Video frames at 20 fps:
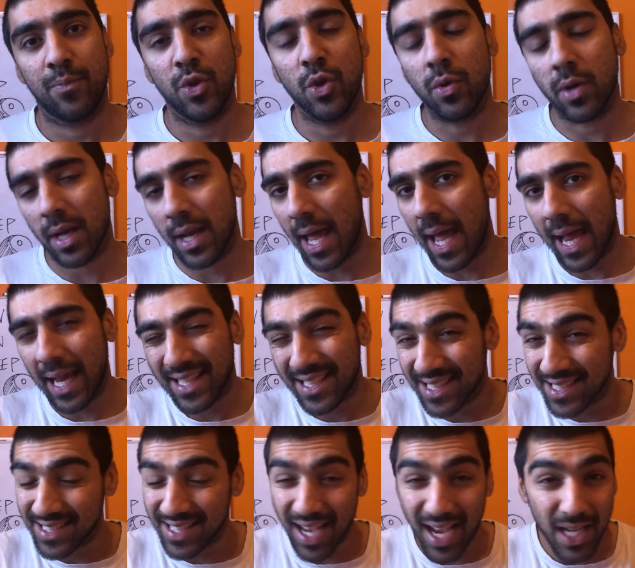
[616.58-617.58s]
You can
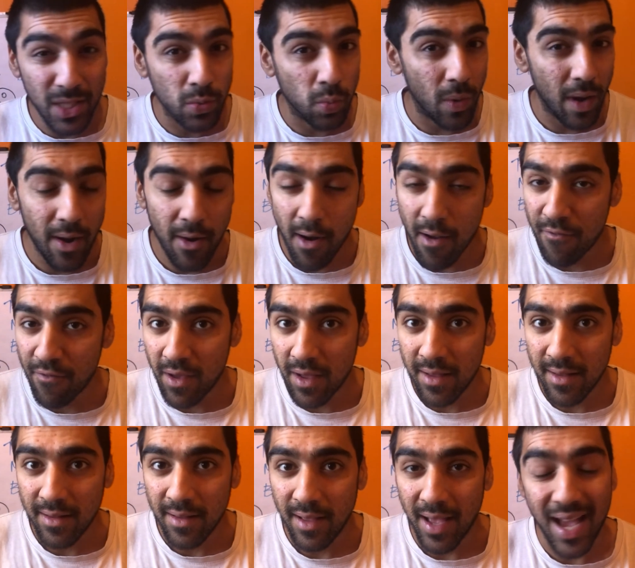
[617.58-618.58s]
exercise
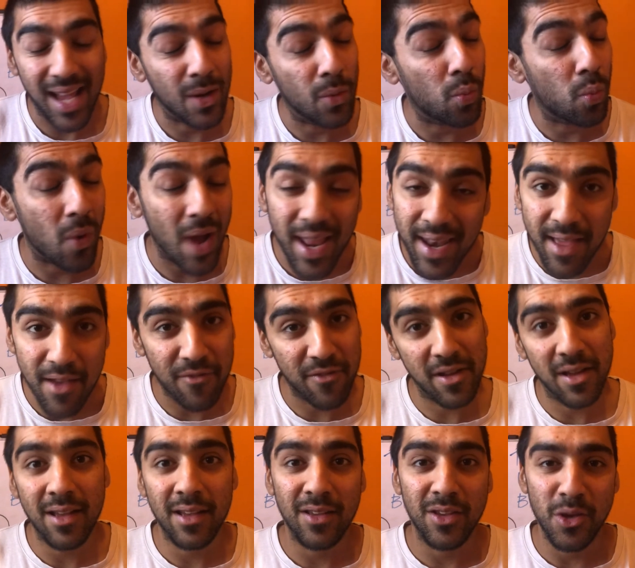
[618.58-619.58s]
wherever and
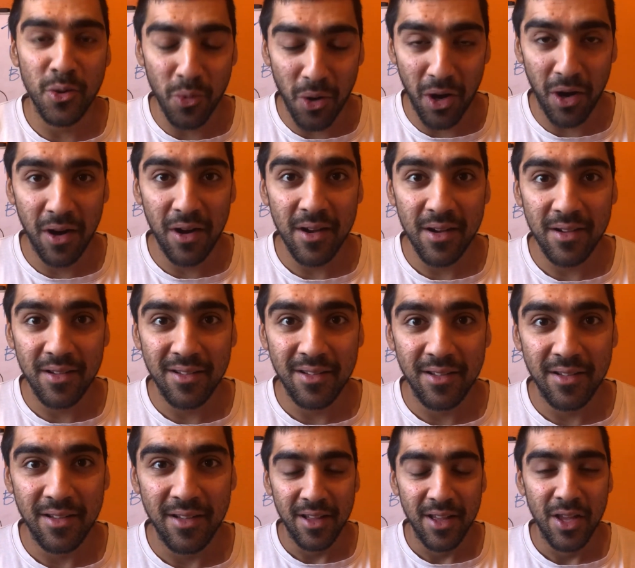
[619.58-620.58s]
whenever you are.
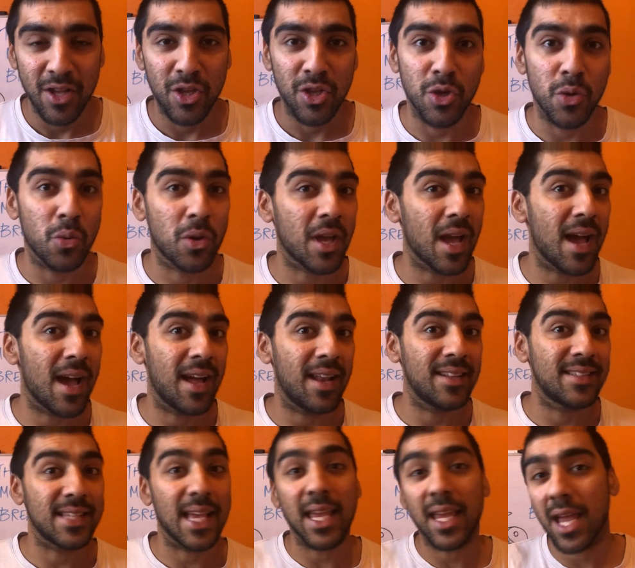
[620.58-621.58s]
You
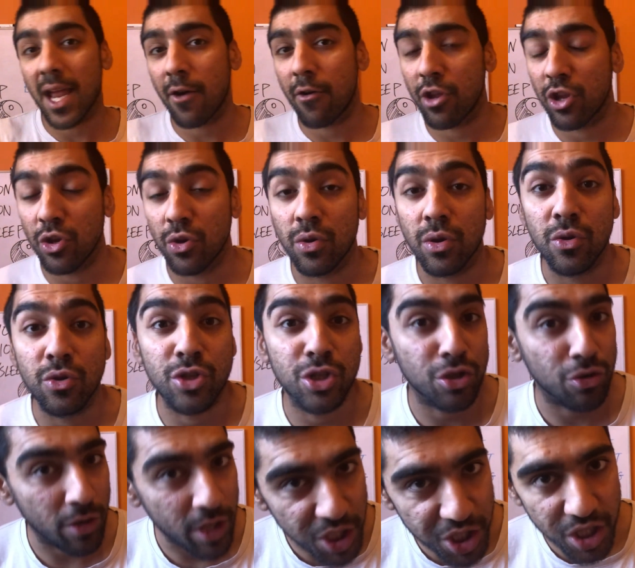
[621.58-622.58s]
can take care of your
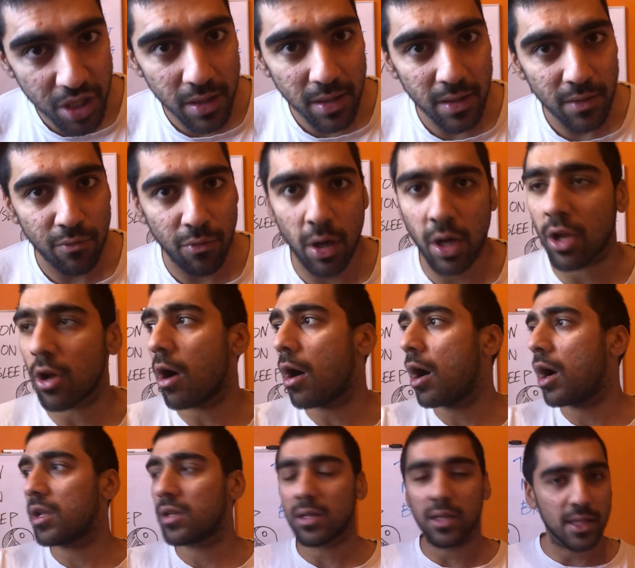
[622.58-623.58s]
nutrition
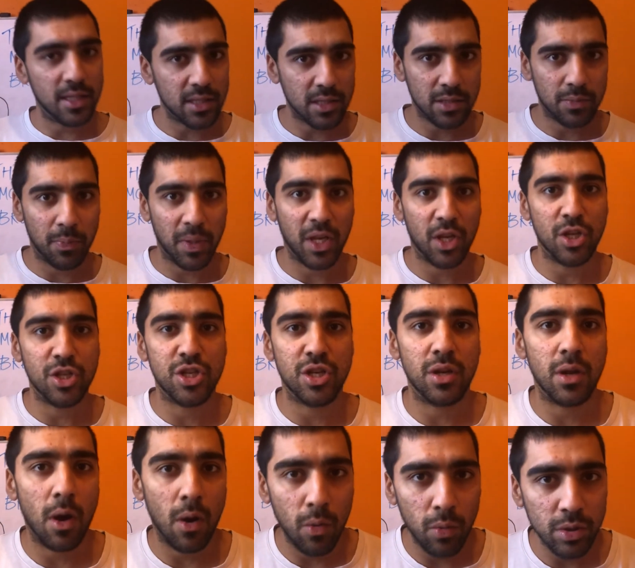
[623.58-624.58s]
regardless, because you
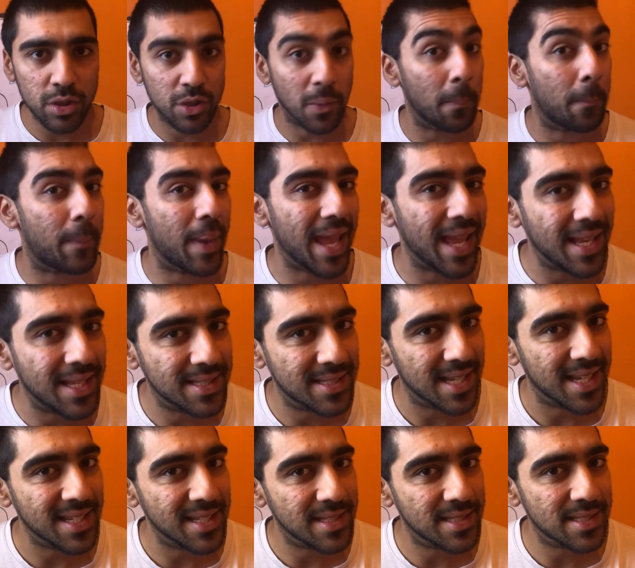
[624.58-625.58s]
know some
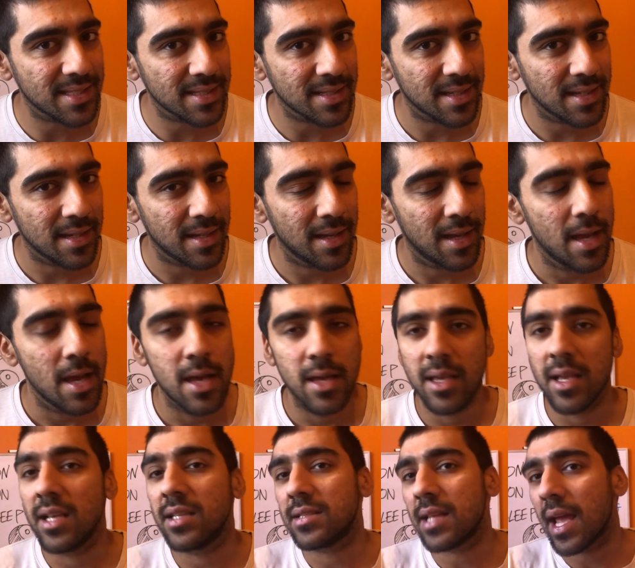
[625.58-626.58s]
basics.
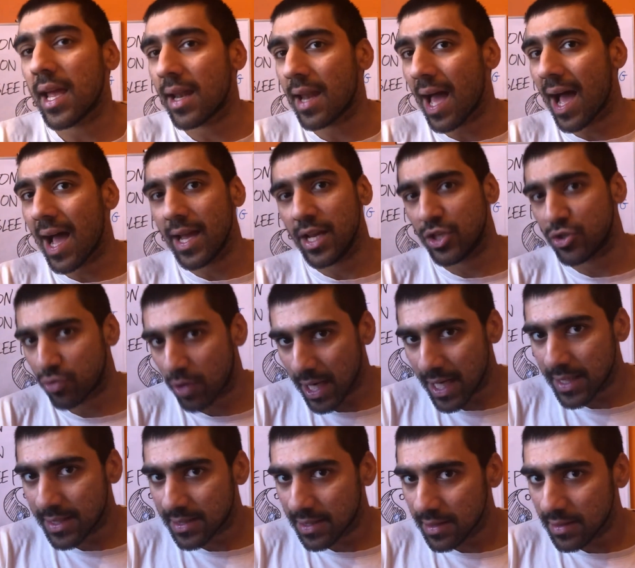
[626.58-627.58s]
You're staying
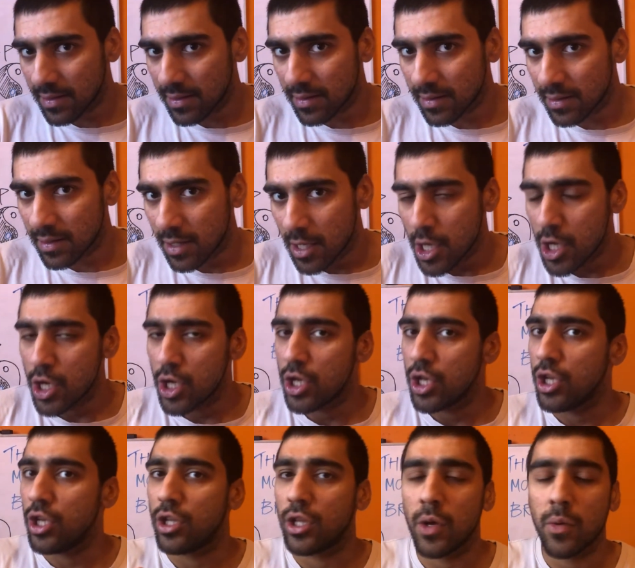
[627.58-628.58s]
hydrated.
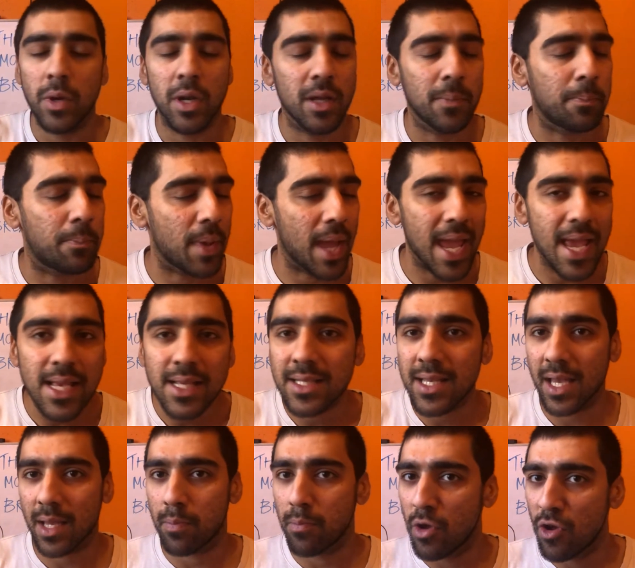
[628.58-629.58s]
You're doing a
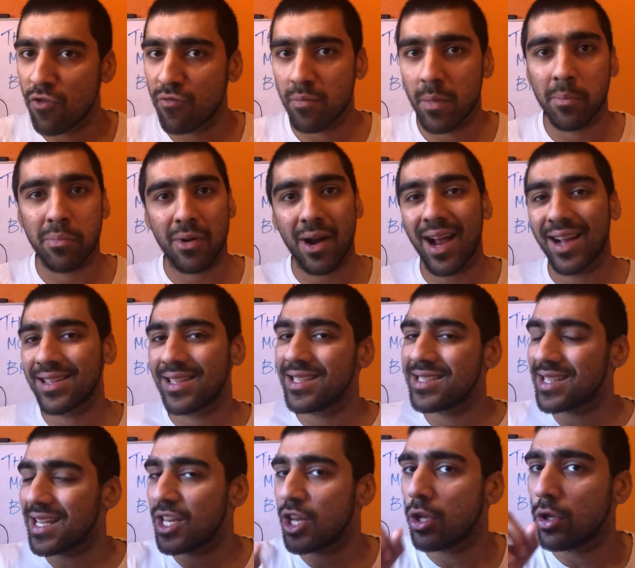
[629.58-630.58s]
basic movement
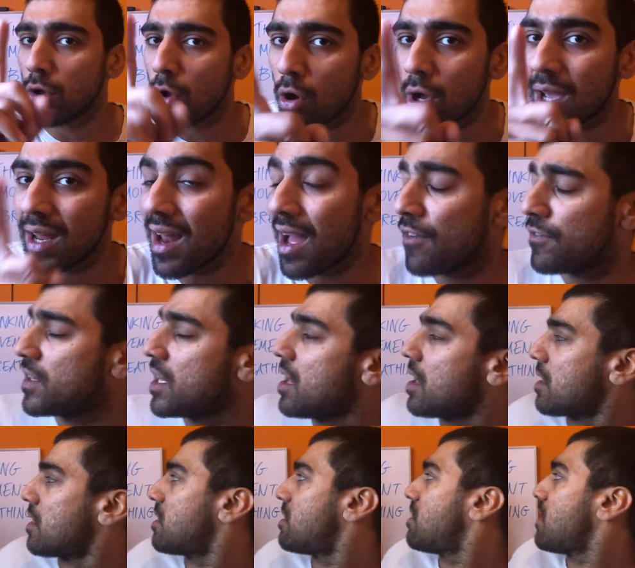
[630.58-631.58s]
practice, and you're looking after
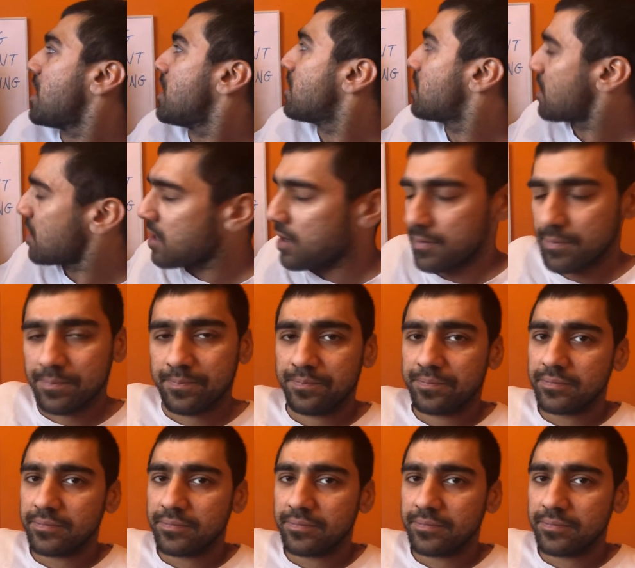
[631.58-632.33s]
your thinking